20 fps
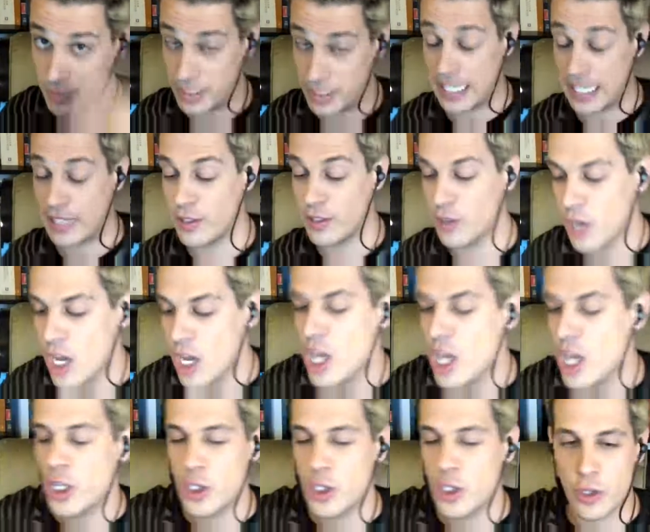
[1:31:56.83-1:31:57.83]
be like, you
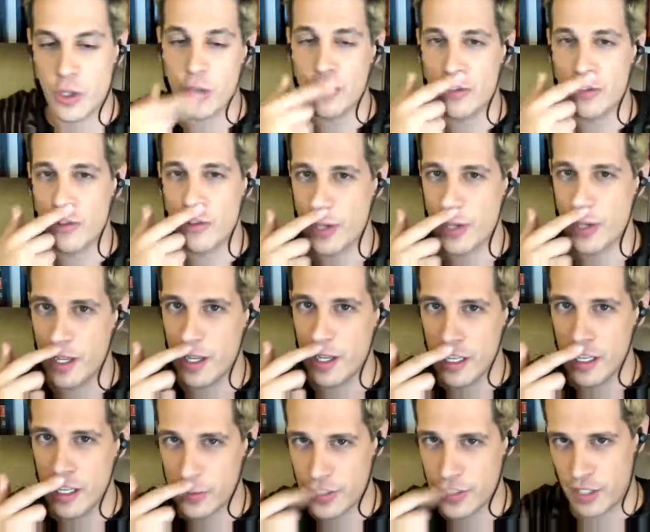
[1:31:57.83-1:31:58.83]
go through the
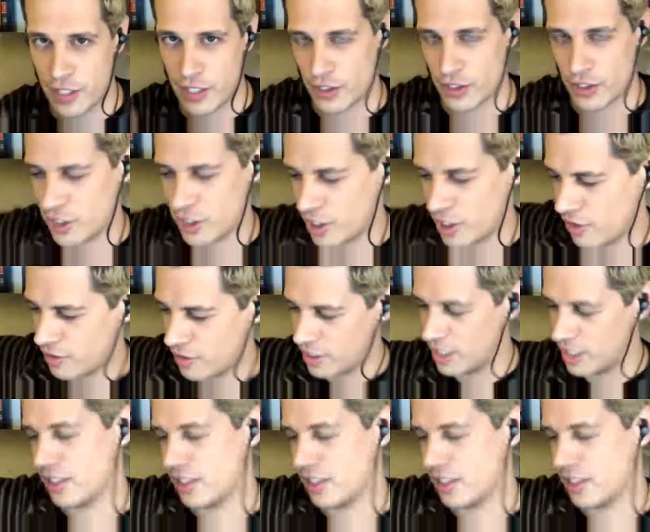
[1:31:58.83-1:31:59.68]
secret security